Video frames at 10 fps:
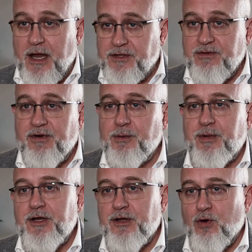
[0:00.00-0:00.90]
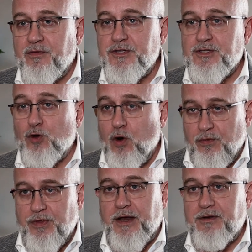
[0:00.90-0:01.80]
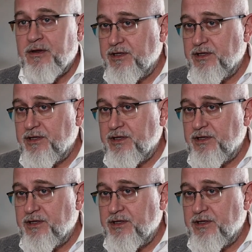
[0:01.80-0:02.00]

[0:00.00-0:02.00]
at the very beginning of its growth and